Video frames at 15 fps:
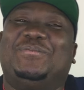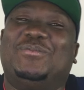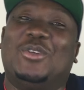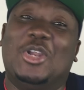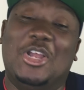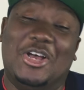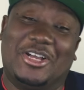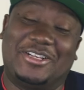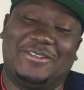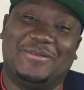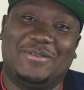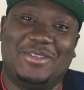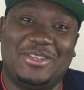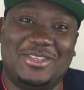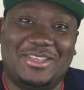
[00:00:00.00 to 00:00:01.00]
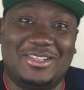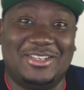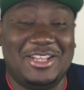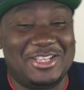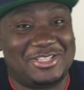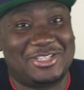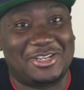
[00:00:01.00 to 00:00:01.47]
look,
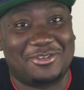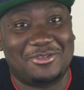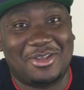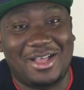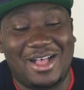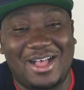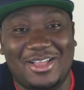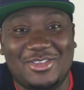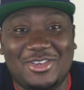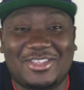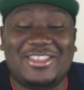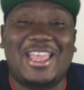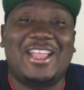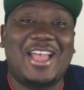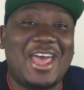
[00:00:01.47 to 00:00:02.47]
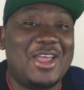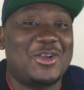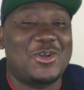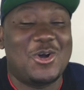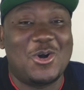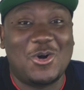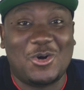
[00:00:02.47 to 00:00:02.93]
listen, uh, you, they gotta
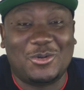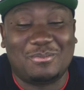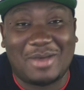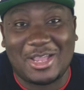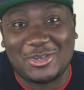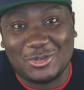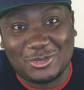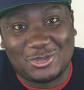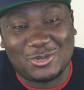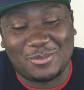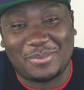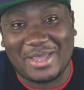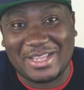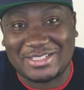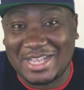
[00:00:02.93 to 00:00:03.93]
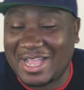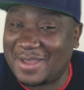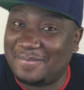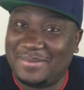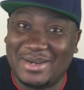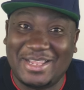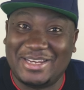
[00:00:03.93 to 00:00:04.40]
go on my YouTube page. I
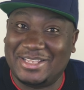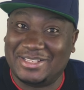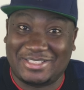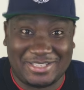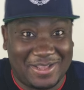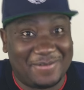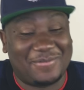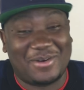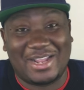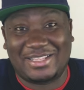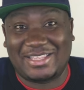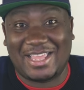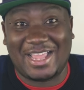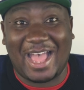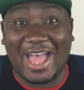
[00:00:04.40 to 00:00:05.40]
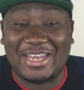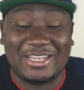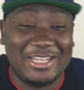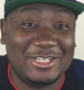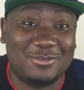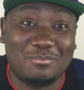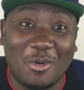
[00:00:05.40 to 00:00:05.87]
got plenty of stuff right there. I
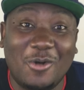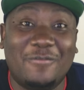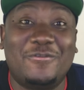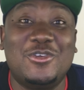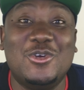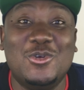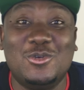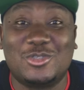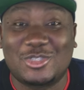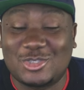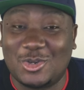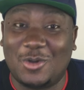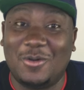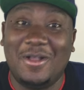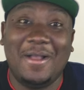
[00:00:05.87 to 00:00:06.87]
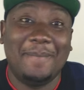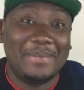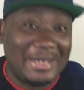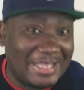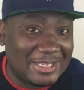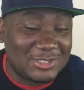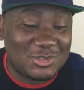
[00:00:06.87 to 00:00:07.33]
need more views, so
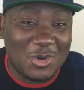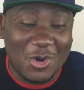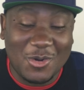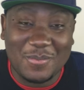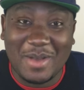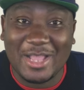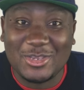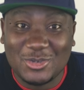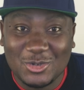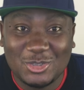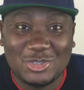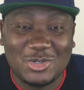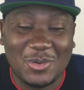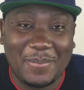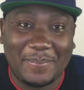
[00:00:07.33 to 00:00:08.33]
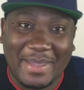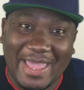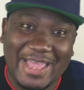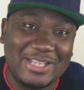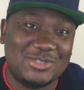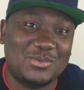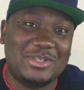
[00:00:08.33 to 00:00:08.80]
please go to my YouTube
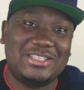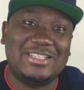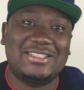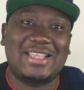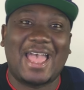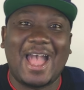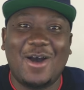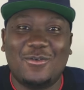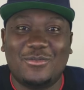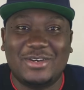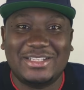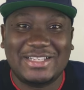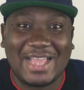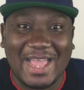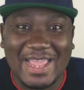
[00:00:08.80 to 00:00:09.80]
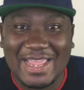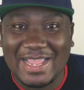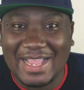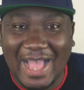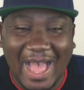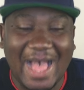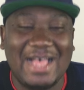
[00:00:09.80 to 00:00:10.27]
page, which is Alfred
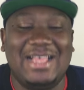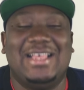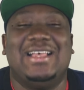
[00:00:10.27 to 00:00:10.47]
Kainga.